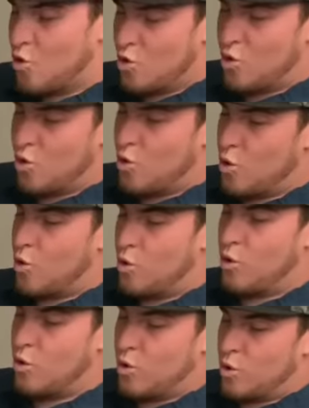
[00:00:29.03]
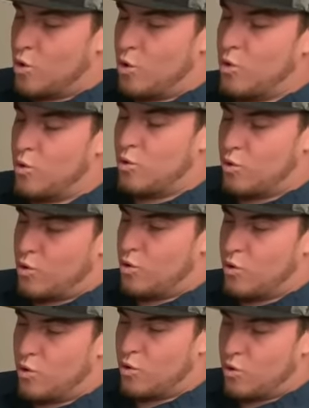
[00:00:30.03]

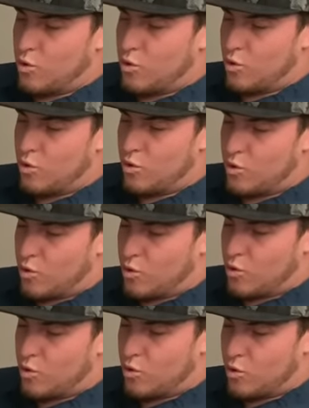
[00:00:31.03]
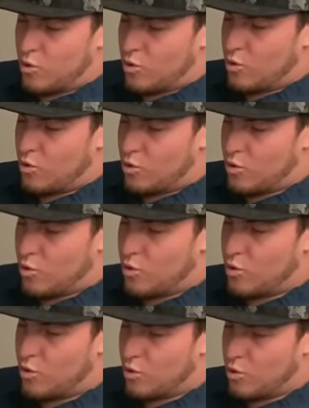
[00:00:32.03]

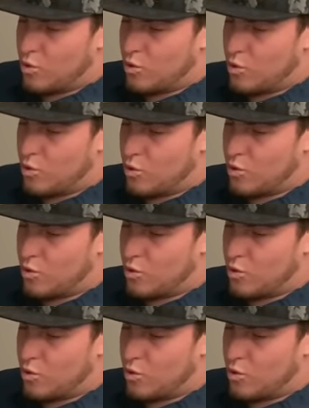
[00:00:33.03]
No one is speaking in this clip.